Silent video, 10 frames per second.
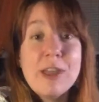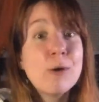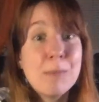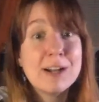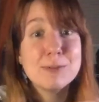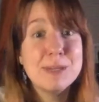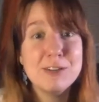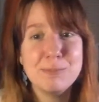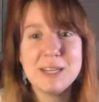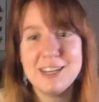that reminds me
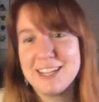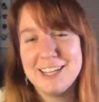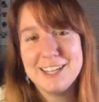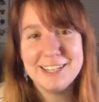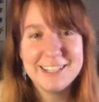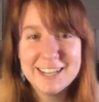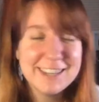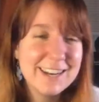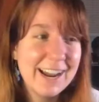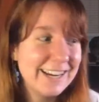of being a kid
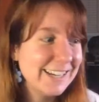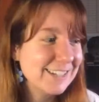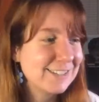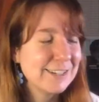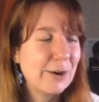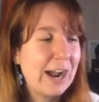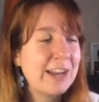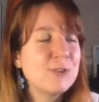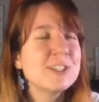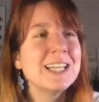in the 90s. So I
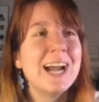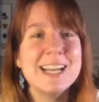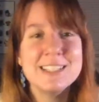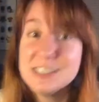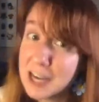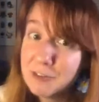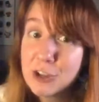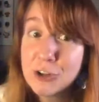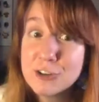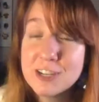used to get Icies every
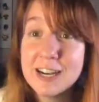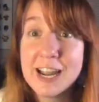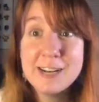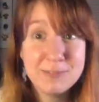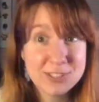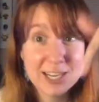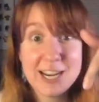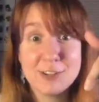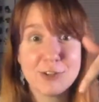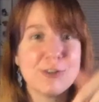Thursday night.
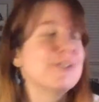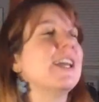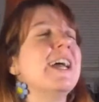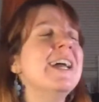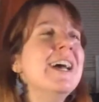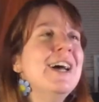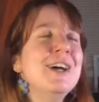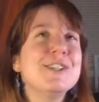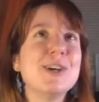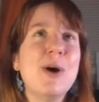Today is Thursday.
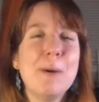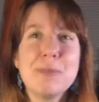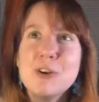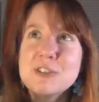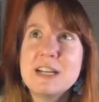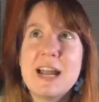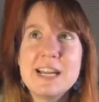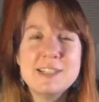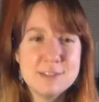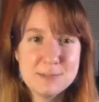So Thursday
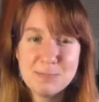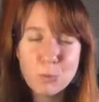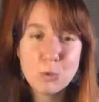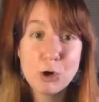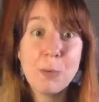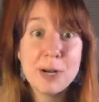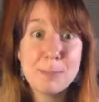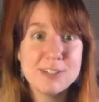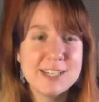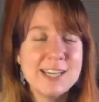nights, growing
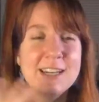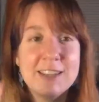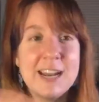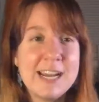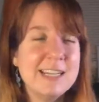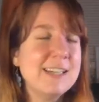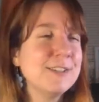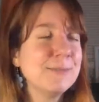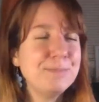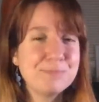up as a kid in the 90s,